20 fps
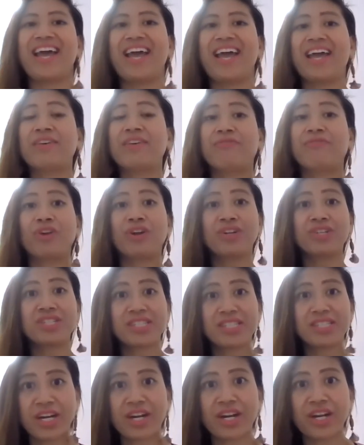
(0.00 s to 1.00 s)
And if you're
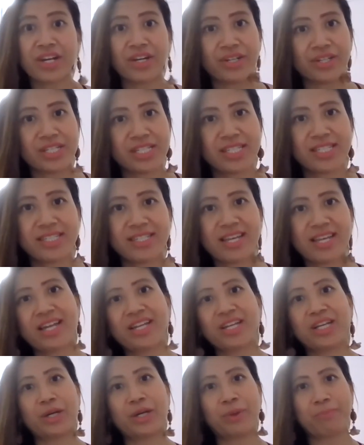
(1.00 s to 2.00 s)
serious
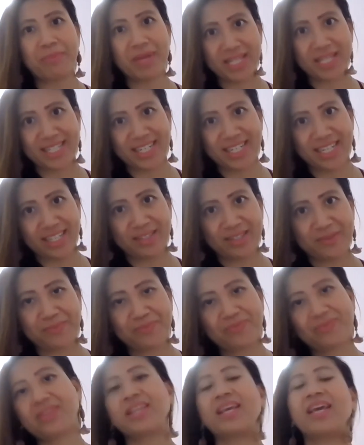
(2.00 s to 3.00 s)
and committed
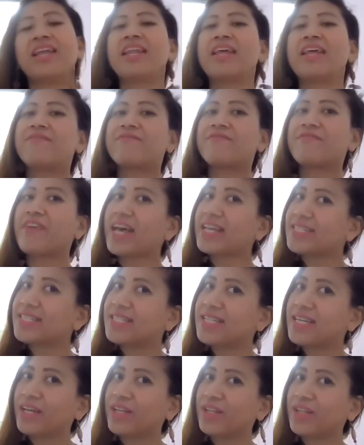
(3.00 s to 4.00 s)
in
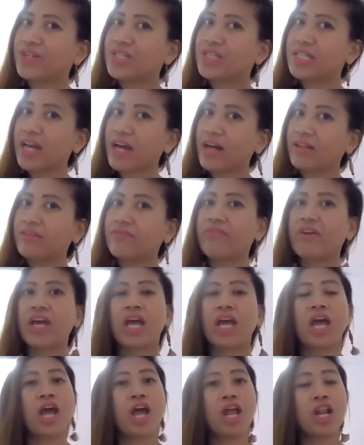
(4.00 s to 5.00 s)
investing in yourself
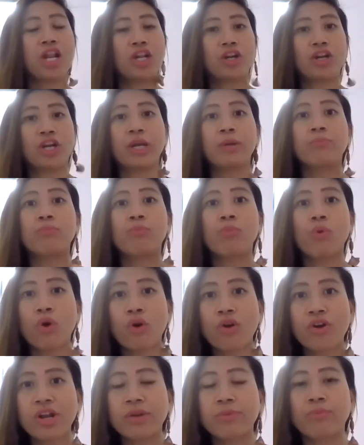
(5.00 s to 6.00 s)
and learning
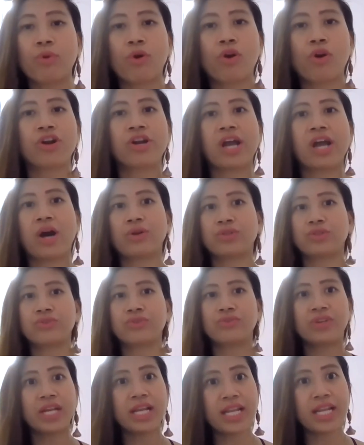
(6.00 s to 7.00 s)
more and more on how
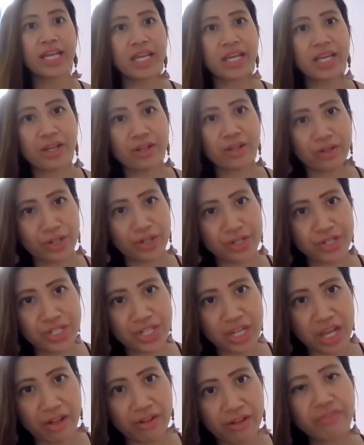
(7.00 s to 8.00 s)
to really heal
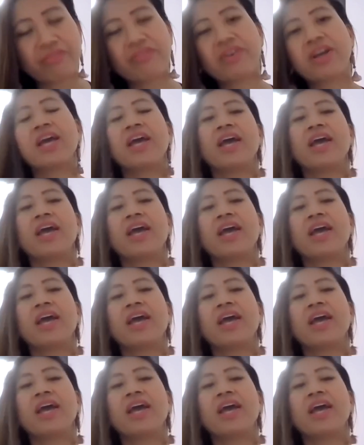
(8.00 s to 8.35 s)
yourself